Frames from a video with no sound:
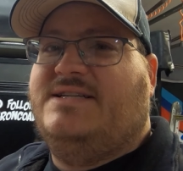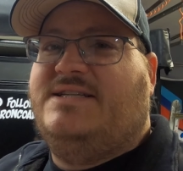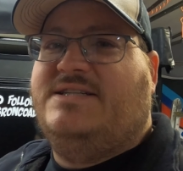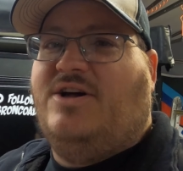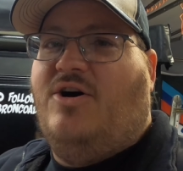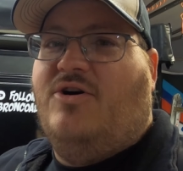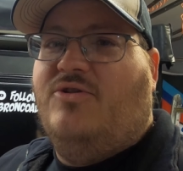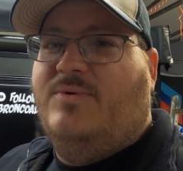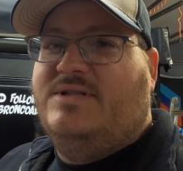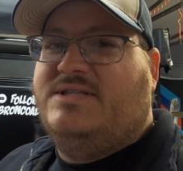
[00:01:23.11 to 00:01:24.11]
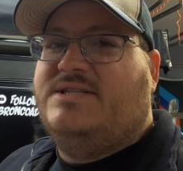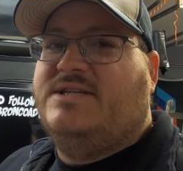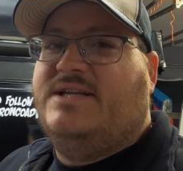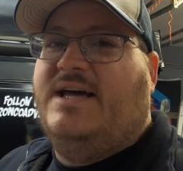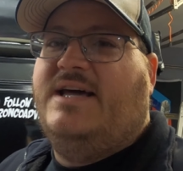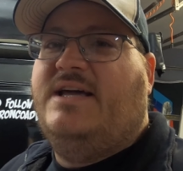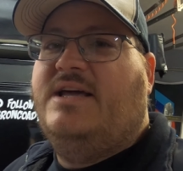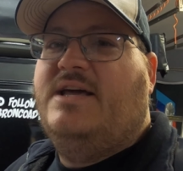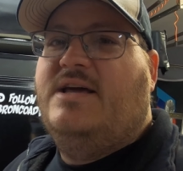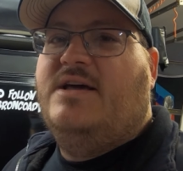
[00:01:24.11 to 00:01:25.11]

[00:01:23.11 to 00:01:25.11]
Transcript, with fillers: 60s all the way to today.